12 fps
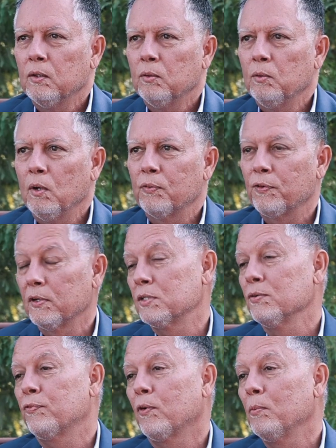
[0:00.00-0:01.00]
Well, first
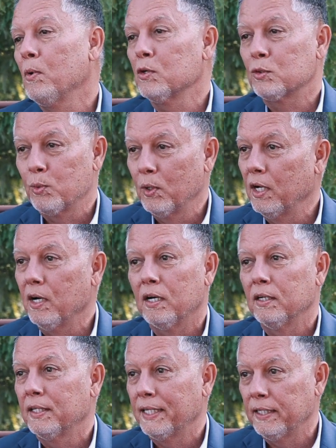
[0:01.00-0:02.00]
and foremost, we
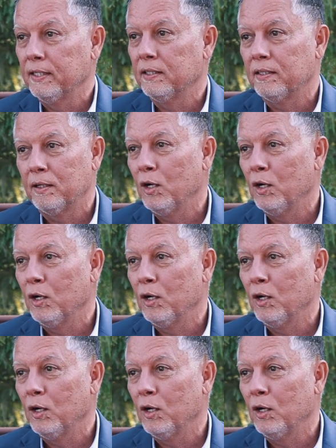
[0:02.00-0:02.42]
are here